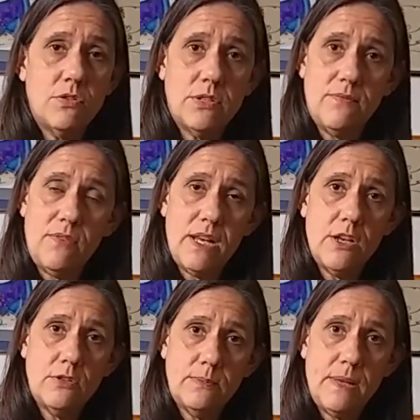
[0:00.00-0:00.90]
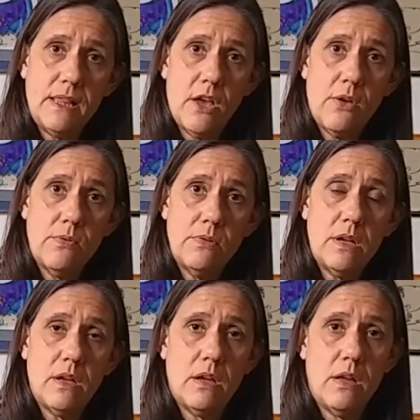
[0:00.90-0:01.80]
There's some videos
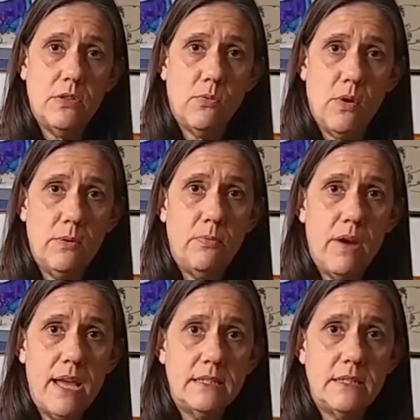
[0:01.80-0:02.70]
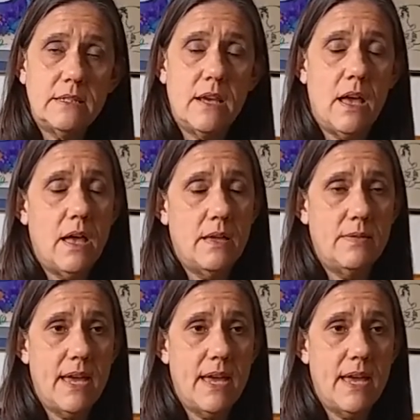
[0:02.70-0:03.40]
below on the WordPress